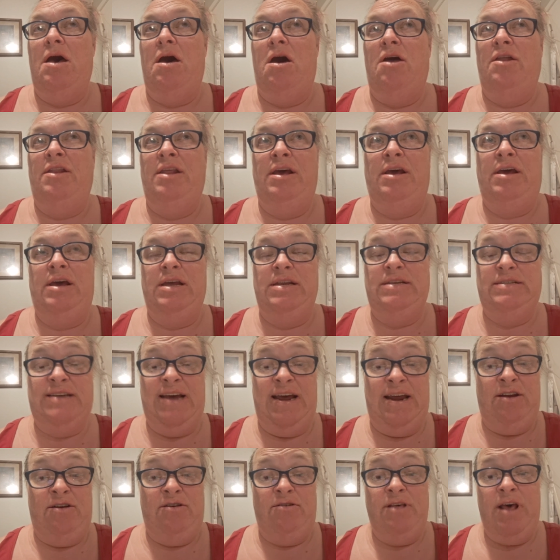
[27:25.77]
on the
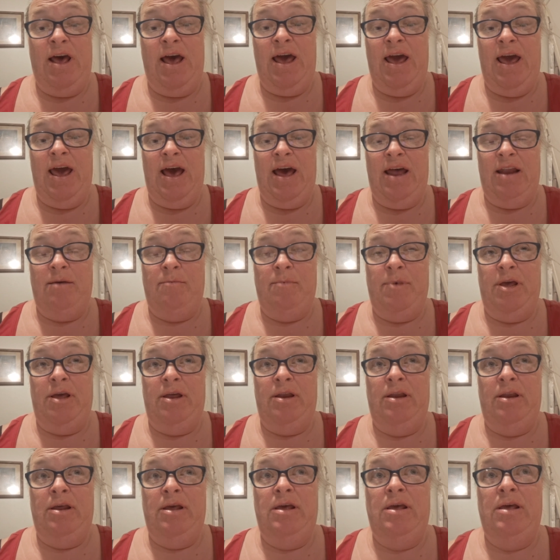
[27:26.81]
container that I had them
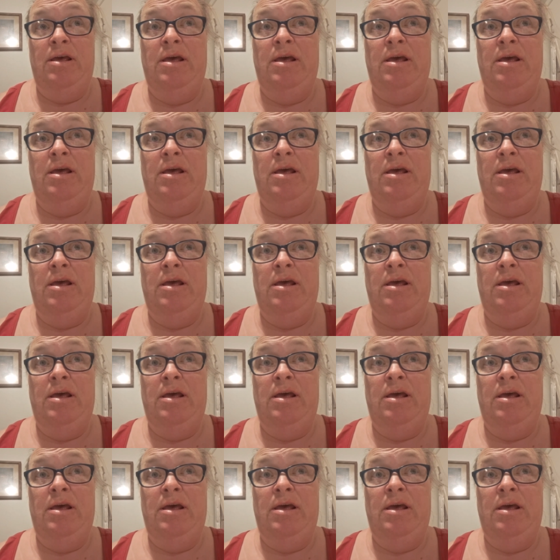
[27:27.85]
in,